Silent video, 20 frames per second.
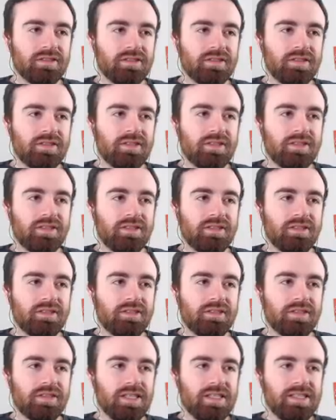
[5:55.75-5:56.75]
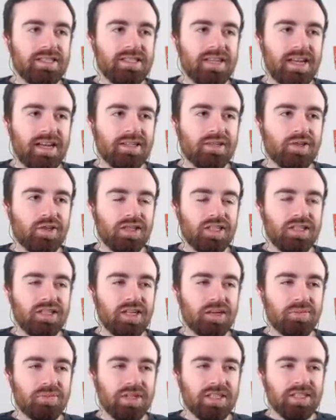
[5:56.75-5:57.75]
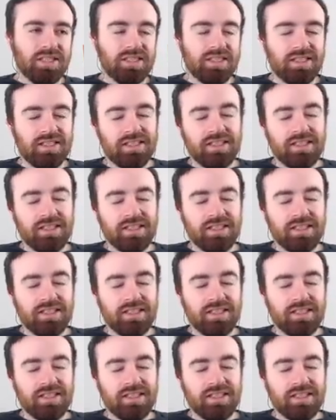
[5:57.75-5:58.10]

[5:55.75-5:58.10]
Oh, and he's not good at jumping.